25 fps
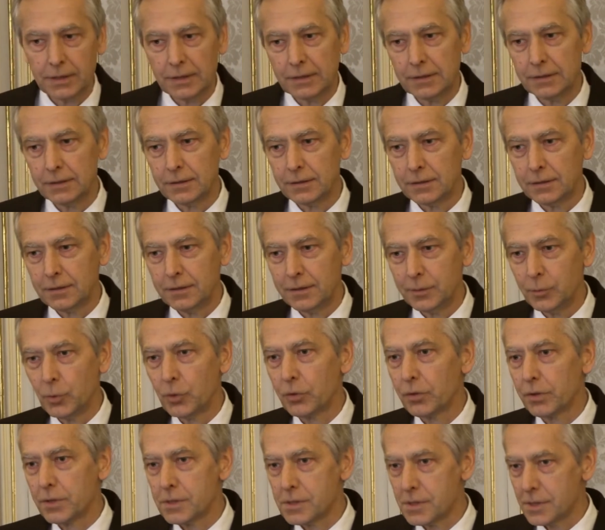and
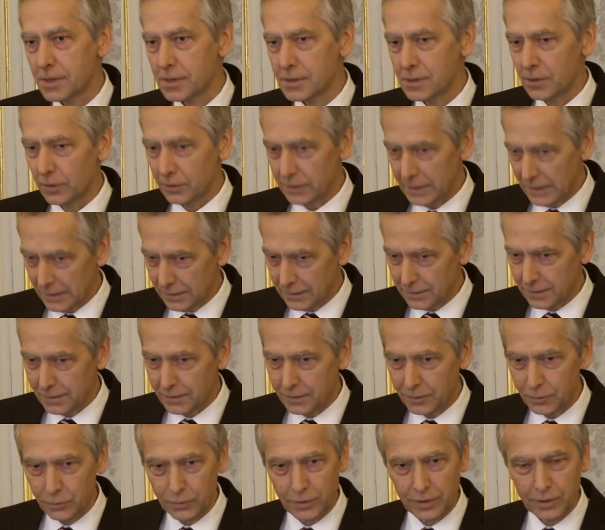democracy is not
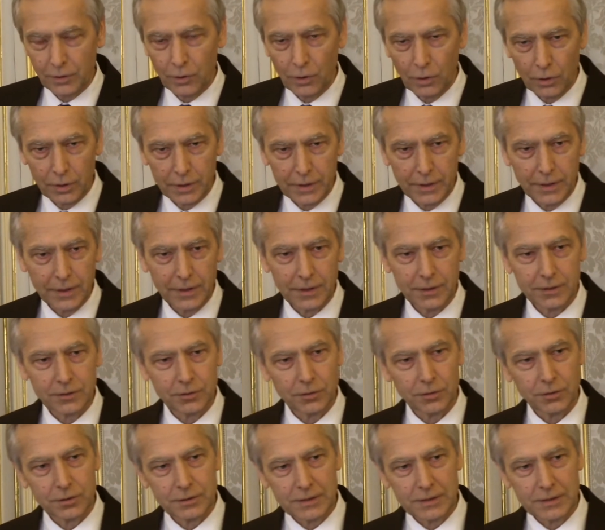tested during holidays or